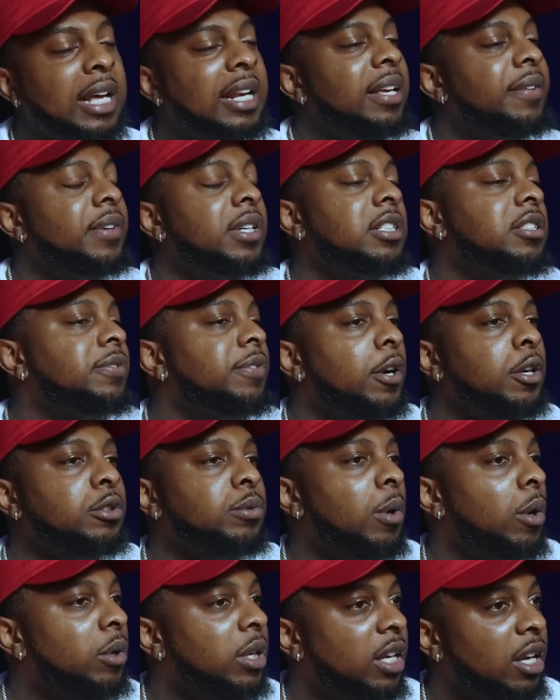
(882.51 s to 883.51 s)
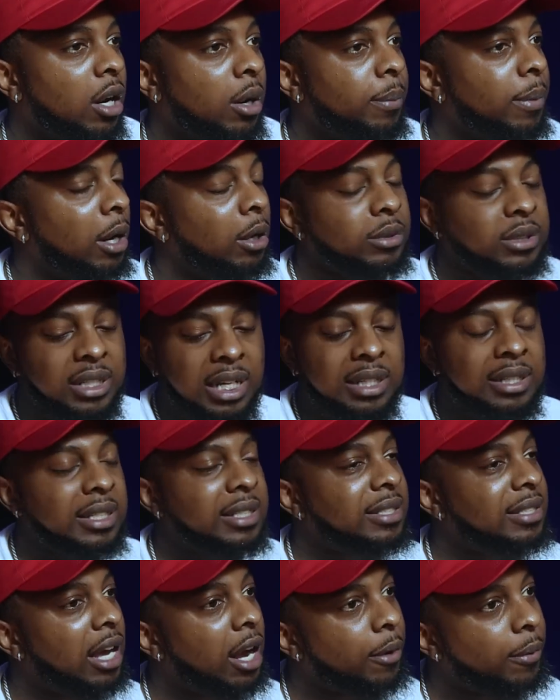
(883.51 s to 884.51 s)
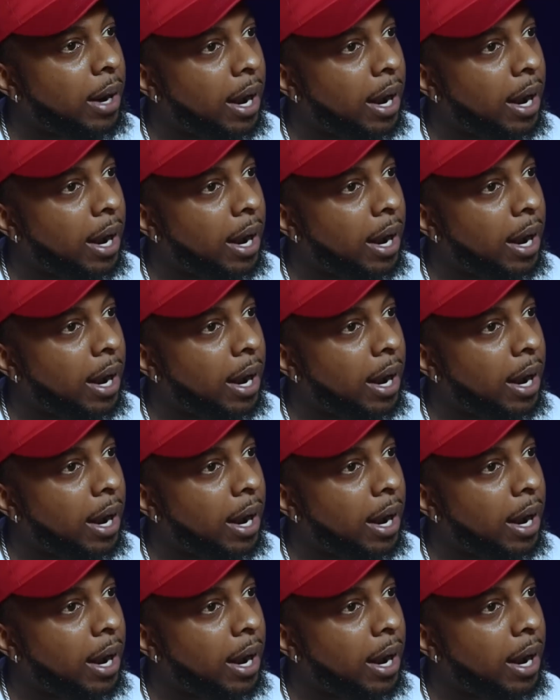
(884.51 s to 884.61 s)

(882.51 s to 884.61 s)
Not even his first rodeo, bro. Check this out,